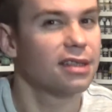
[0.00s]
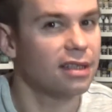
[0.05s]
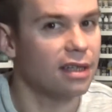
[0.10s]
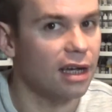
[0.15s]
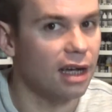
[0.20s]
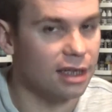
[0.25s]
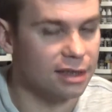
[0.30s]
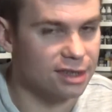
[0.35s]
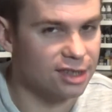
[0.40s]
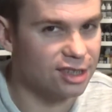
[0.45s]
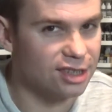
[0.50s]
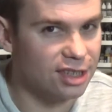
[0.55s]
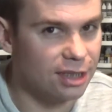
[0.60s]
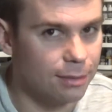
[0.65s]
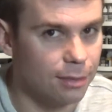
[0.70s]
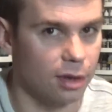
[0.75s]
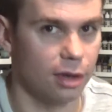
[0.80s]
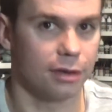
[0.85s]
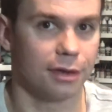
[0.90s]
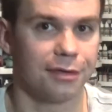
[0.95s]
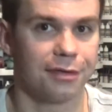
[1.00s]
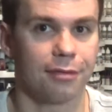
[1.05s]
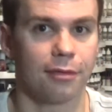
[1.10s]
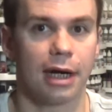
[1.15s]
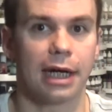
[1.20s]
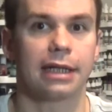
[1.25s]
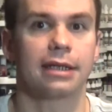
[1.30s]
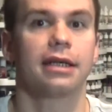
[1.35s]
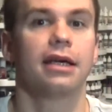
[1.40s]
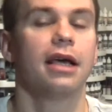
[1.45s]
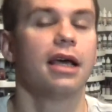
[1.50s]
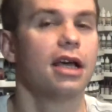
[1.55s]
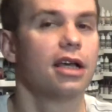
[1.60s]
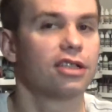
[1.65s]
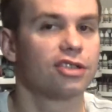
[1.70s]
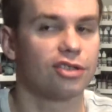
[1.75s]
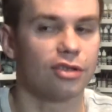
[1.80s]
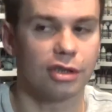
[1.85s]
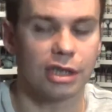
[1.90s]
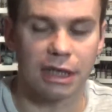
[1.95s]
a similar threat.
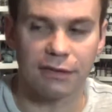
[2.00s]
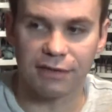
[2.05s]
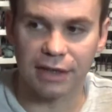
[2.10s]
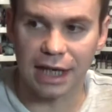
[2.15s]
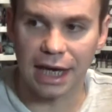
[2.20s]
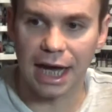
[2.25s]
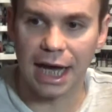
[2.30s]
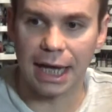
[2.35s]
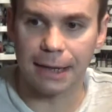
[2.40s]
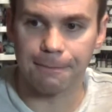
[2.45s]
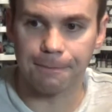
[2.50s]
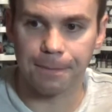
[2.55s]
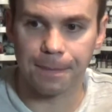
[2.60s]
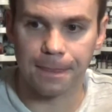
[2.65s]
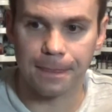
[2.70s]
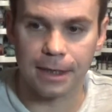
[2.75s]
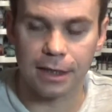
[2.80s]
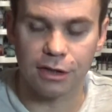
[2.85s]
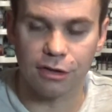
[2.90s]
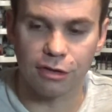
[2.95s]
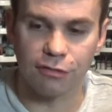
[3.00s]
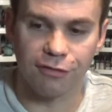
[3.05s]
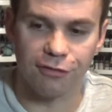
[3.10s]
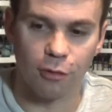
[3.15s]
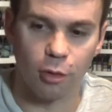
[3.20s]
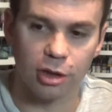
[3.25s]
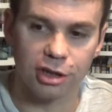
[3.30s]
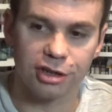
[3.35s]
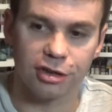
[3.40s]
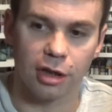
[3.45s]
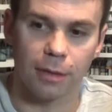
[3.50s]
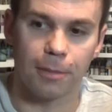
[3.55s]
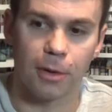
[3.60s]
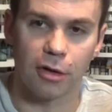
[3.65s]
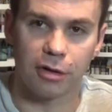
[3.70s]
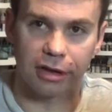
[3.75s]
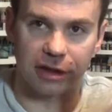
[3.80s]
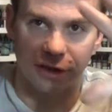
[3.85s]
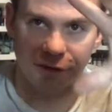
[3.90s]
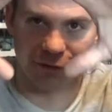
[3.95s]
So you force your
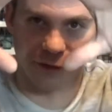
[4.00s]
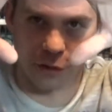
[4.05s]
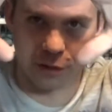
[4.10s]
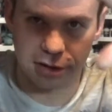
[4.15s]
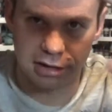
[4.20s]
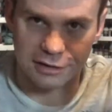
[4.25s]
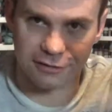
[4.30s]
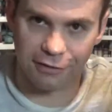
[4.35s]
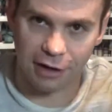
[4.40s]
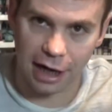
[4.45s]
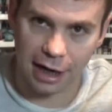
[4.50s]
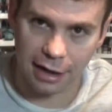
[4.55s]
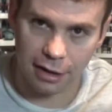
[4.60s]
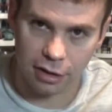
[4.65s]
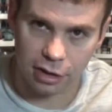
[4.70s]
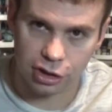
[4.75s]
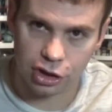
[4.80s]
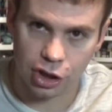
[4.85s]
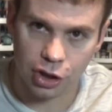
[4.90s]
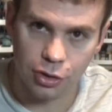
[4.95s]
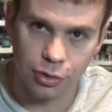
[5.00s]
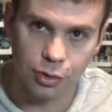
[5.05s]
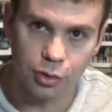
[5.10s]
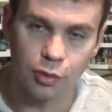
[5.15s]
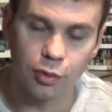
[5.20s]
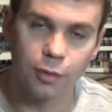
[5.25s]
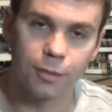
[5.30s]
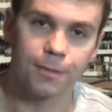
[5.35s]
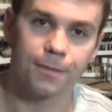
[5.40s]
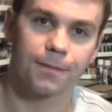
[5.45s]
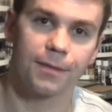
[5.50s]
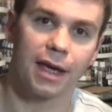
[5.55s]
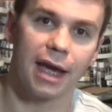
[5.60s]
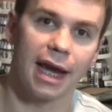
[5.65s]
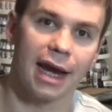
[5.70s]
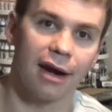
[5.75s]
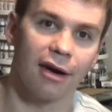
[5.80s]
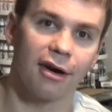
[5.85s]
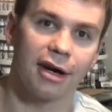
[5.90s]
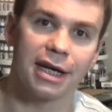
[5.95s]
opponent to focus fire on 2
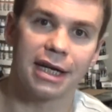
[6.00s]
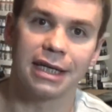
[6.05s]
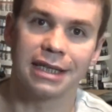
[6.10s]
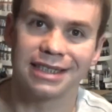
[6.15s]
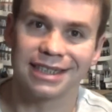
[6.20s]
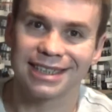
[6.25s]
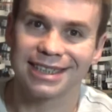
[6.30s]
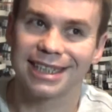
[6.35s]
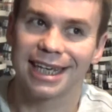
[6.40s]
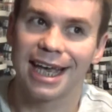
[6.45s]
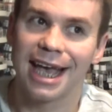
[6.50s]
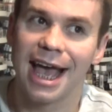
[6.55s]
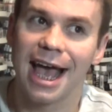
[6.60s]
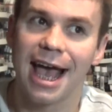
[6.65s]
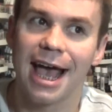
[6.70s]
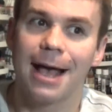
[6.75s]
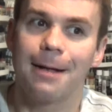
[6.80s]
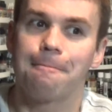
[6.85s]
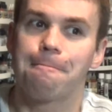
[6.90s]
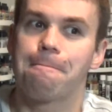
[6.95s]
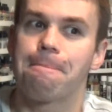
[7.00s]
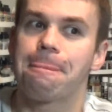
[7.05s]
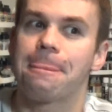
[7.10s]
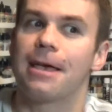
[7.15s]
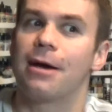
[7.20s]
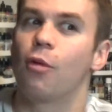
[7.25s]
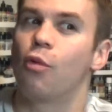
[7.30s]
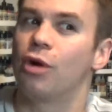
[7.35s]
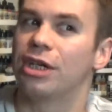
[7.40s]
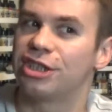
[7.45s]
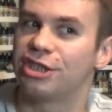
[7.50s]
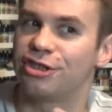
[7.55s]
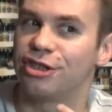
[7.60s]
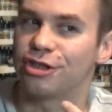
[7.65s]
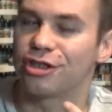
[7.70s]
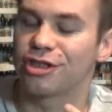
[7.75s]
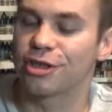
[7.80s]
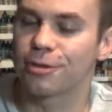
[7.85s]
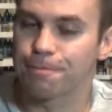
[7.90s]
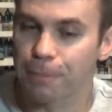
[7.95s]
areas, which
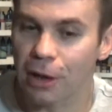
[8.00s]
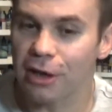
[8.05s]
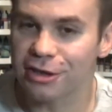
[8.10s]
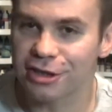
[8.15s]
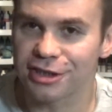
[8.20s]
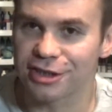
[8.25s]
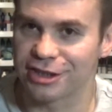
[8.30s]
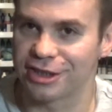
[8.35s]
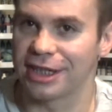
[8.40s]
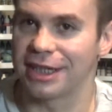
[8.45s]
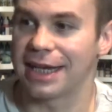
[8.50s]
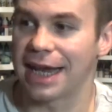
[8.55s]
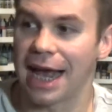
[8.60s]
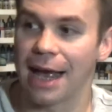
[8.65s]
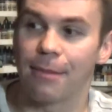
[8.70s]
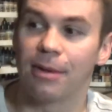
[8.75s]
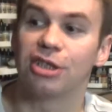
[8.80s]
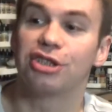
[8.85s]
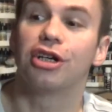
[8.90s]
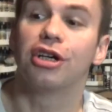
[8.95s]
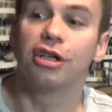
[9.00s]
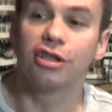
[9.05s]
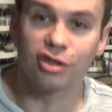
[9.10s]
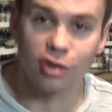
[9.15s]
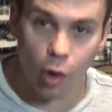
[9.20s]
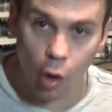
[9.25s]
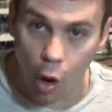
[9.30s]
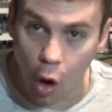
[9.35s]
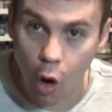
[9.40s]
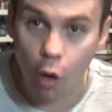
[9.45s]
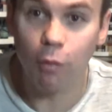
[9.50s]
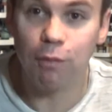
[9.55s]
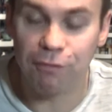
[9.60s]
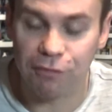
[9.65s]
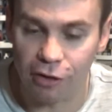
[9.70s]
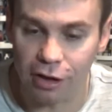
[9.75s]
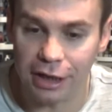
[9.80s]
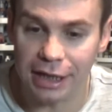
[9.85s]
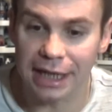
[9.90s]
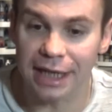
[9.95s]
disperses the damage. So
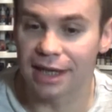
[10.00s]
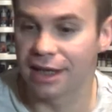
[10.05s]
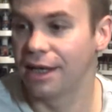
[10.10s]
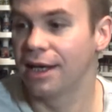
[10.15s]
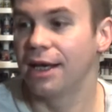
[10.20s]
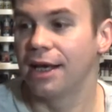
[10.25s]
hopefully,